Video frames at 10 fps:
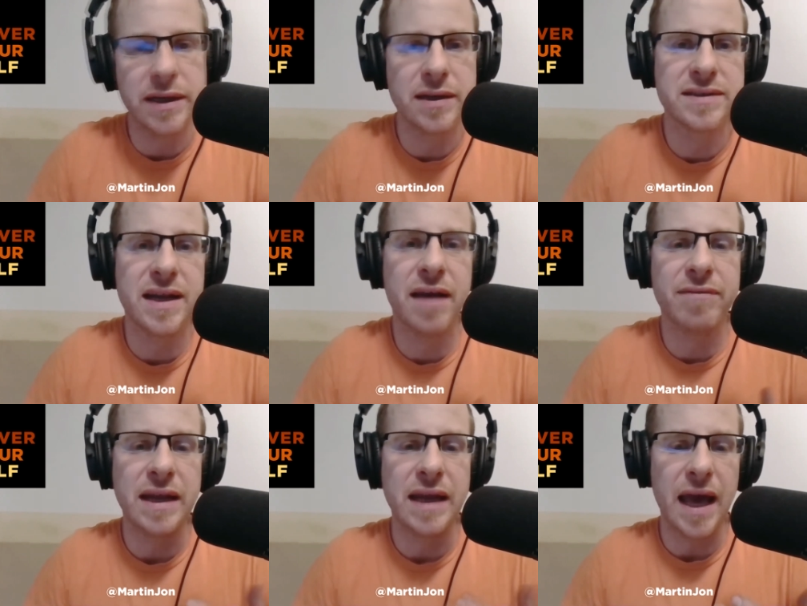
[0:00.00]
He doesn't
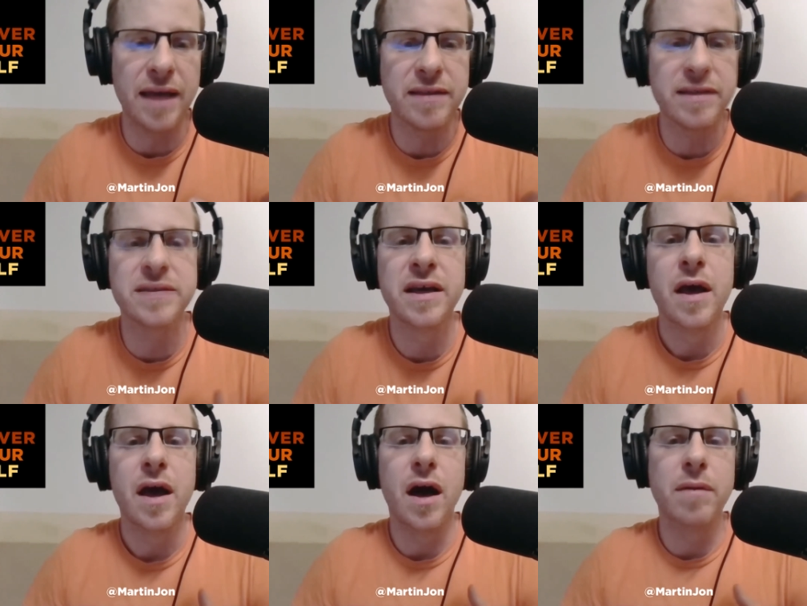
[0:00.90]
have any ethics.
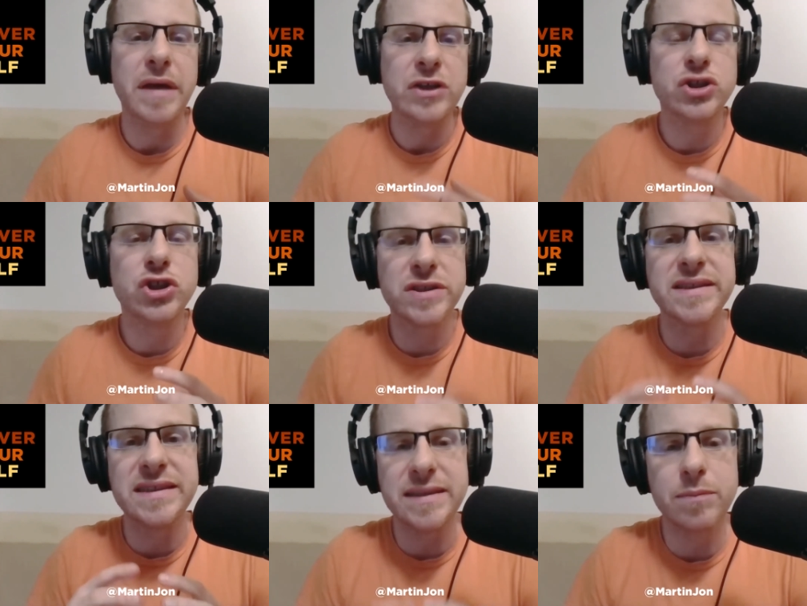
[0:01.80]
It's
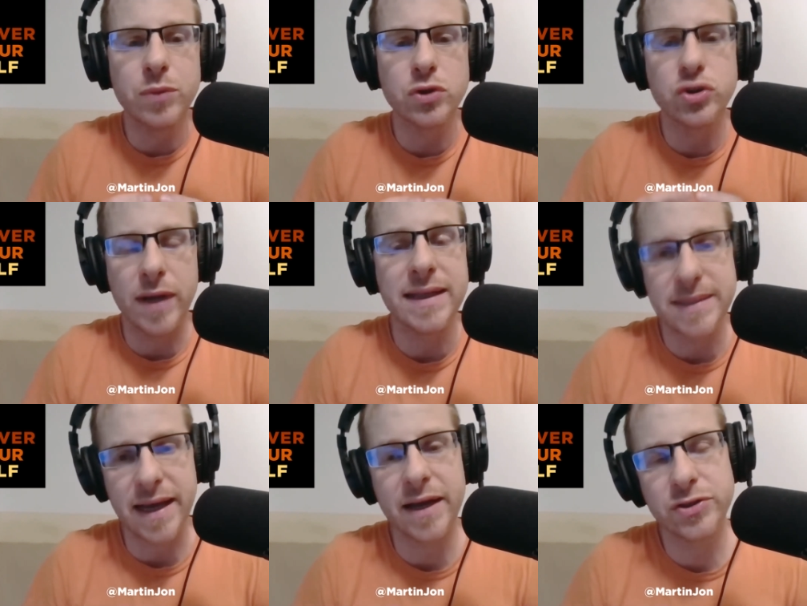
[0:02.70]
just simple
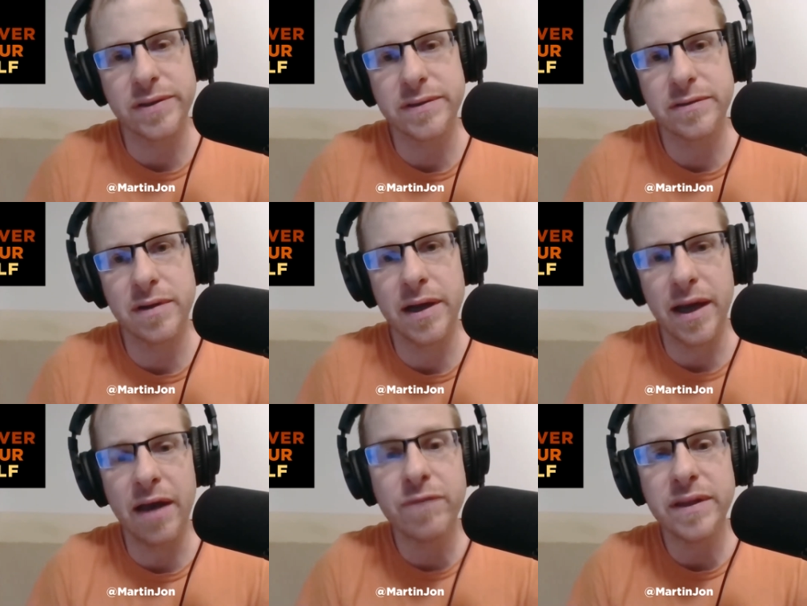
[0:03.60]
transactions, right?
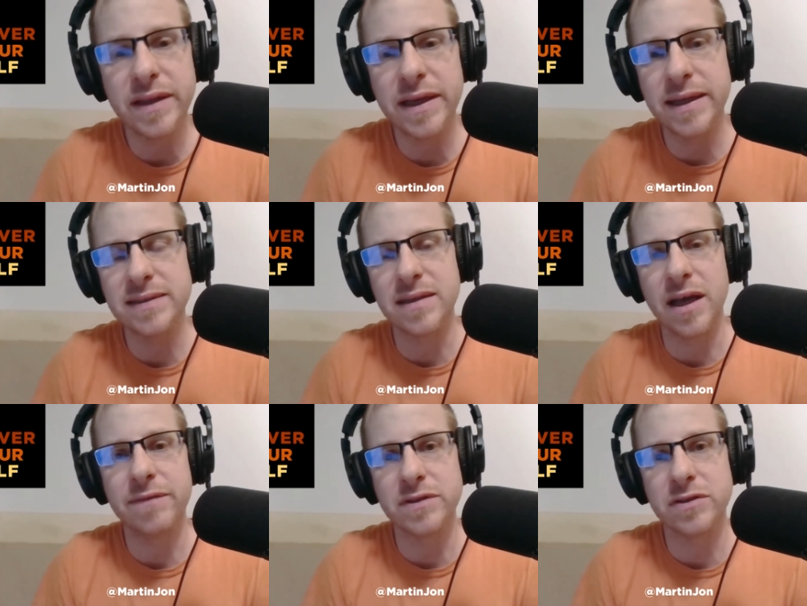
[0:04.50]
Everything in his
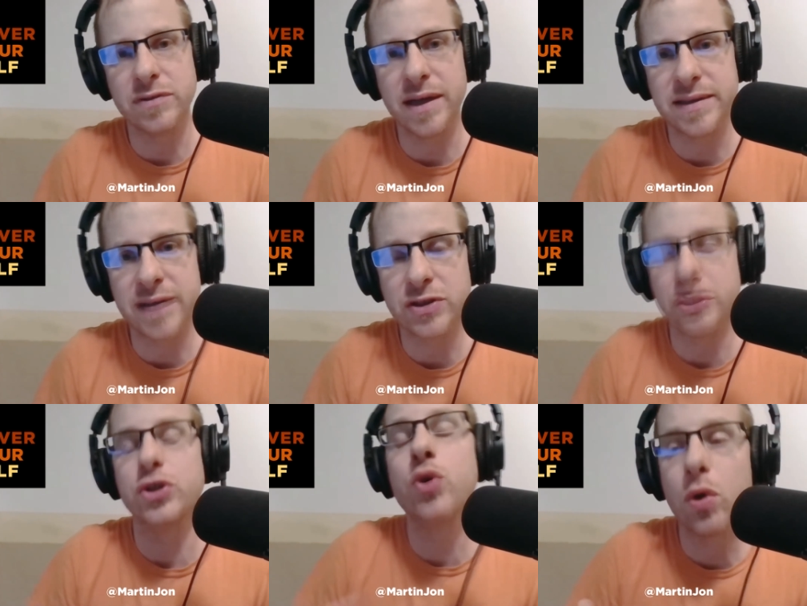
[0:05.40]
life is a
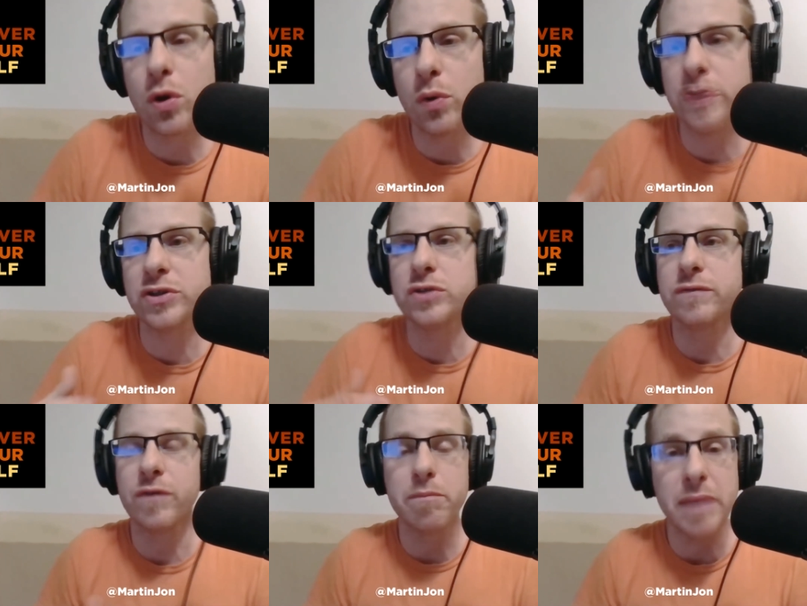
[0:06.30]
transaction. You're going to do
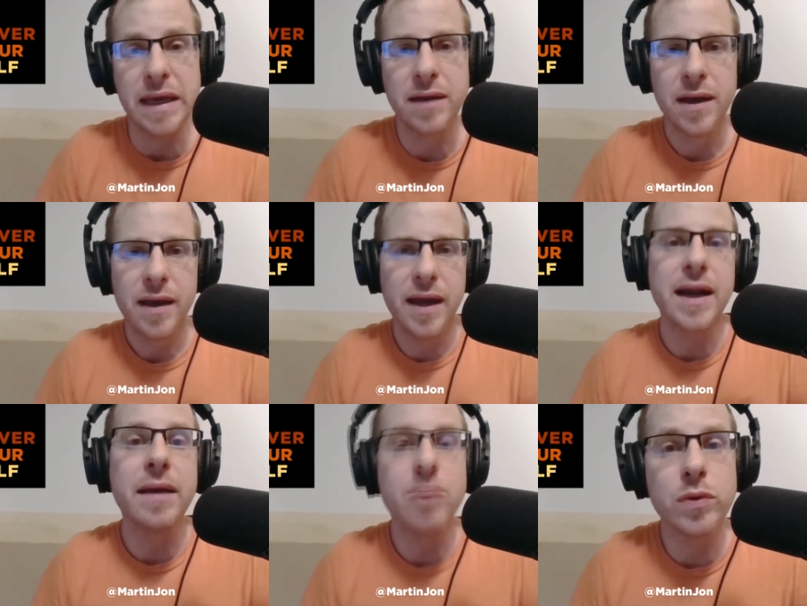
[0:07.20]
for me, and
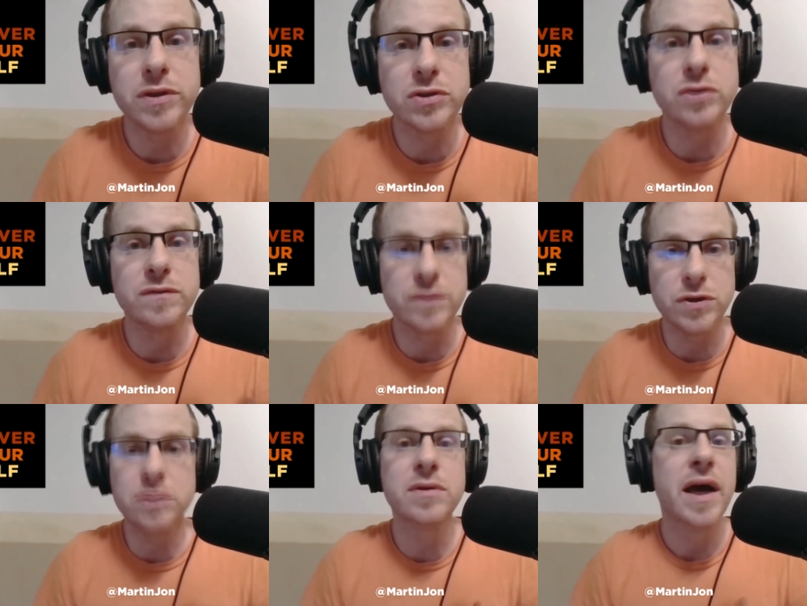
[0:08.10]
I'm going to do for
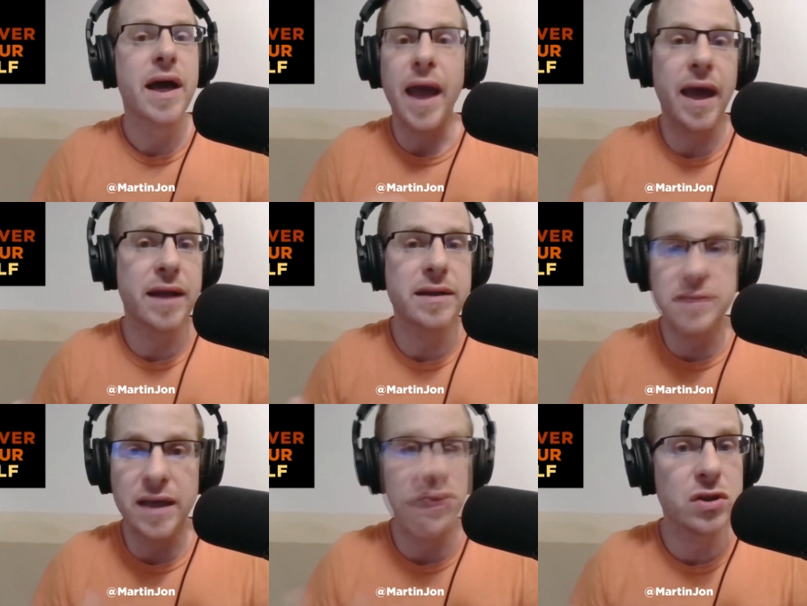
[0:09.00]
you.
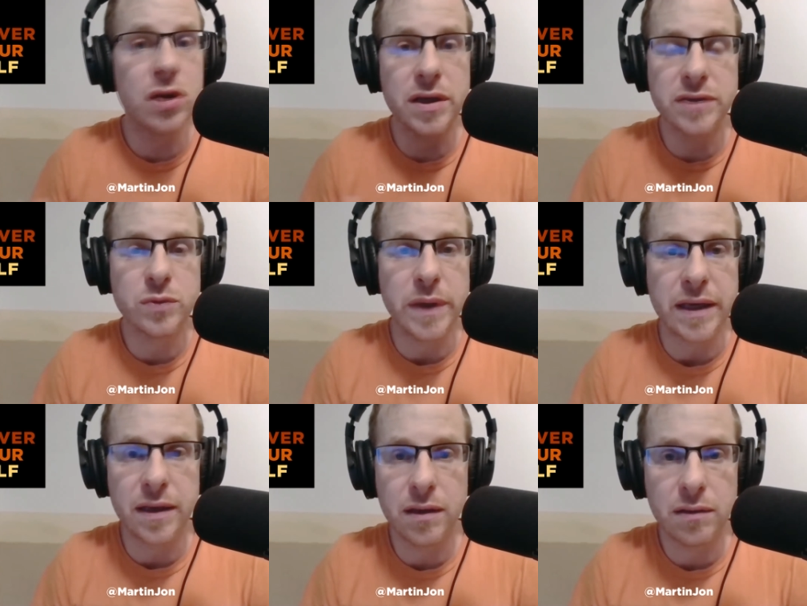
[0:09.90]
And as long as
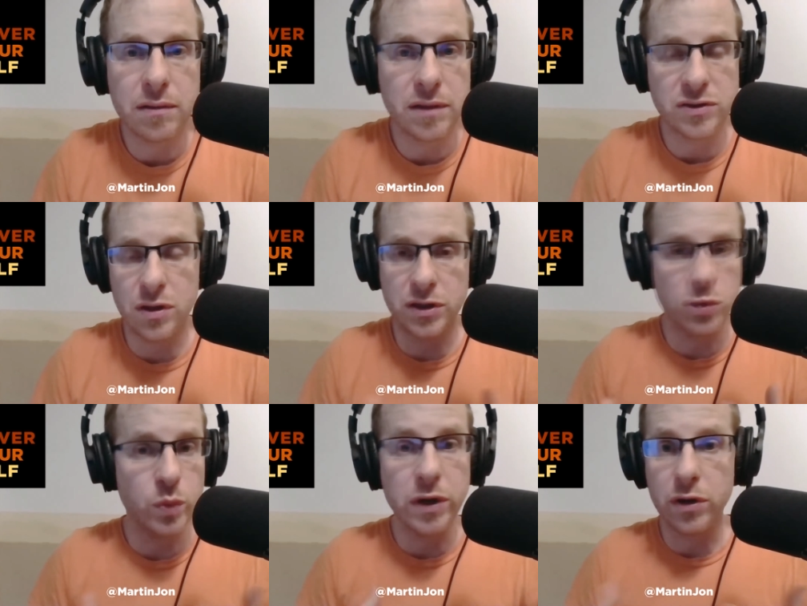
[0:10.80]

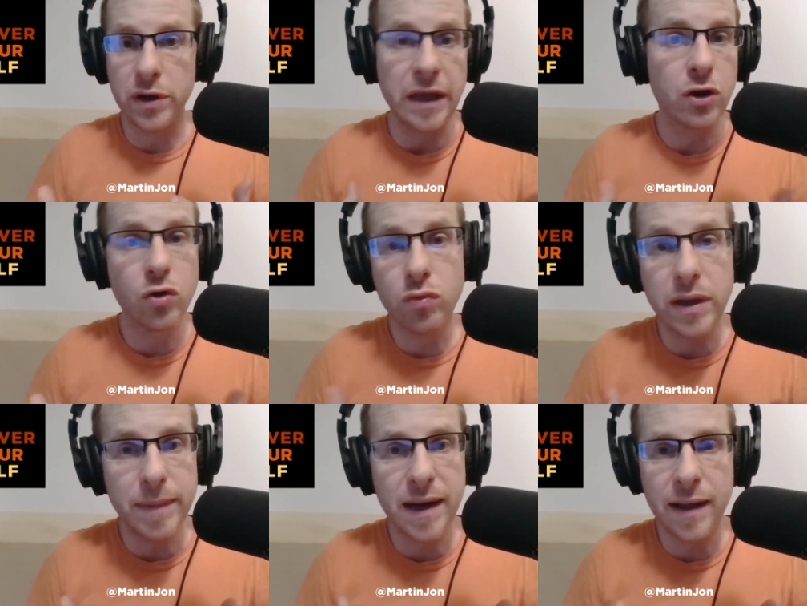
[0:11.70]
we're in
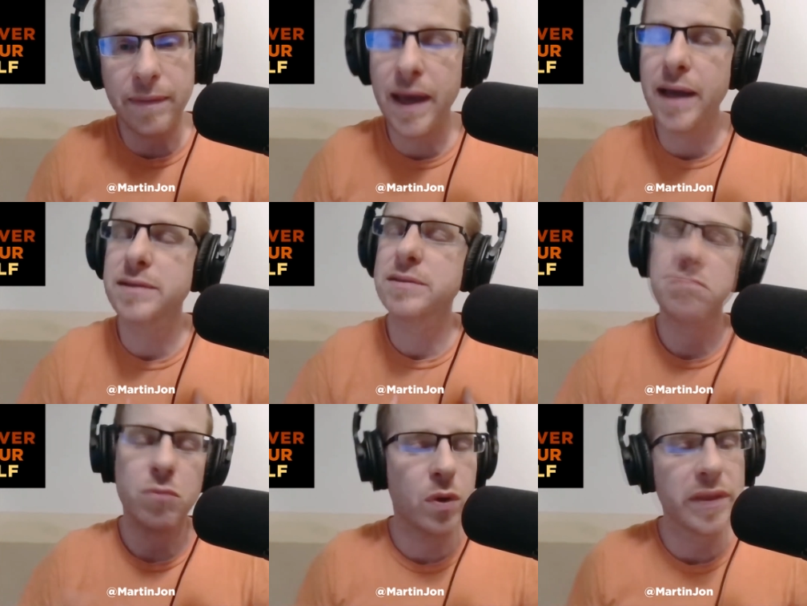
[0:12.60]
agreement on that,
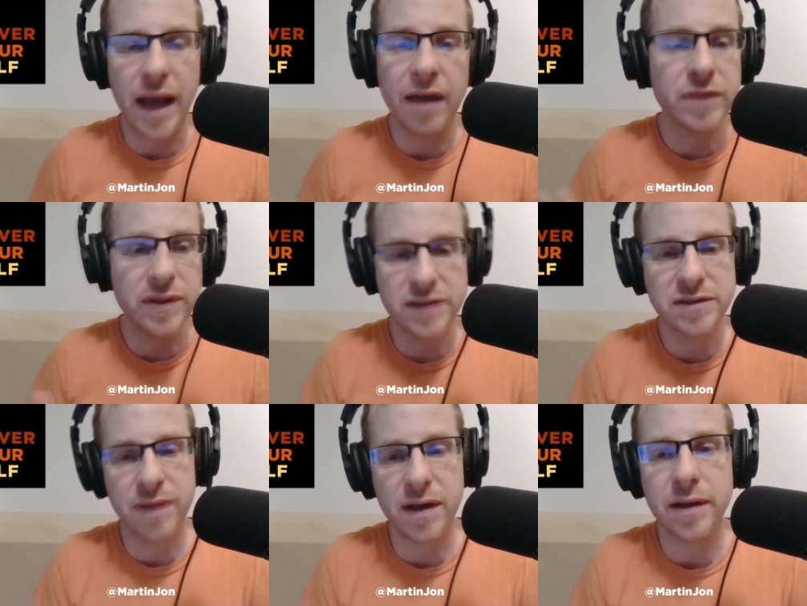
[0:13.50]
well, then
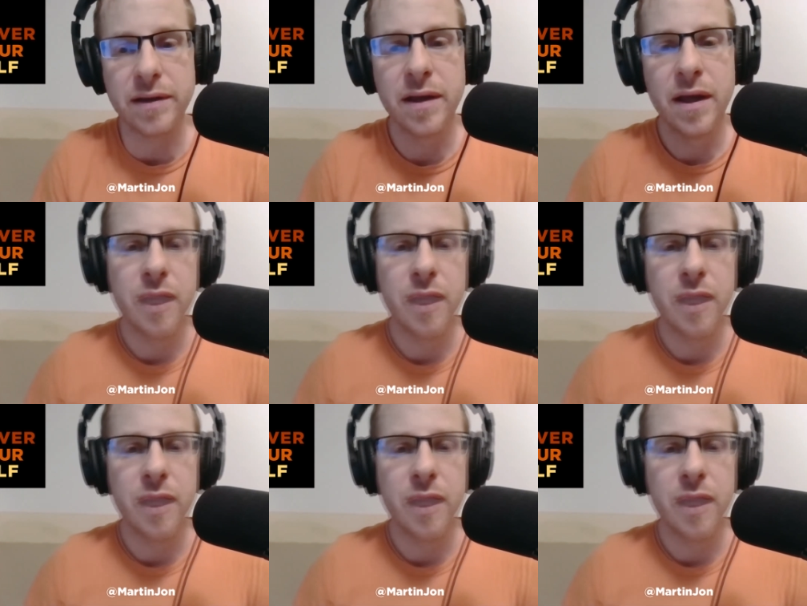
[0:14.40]
everything's fine.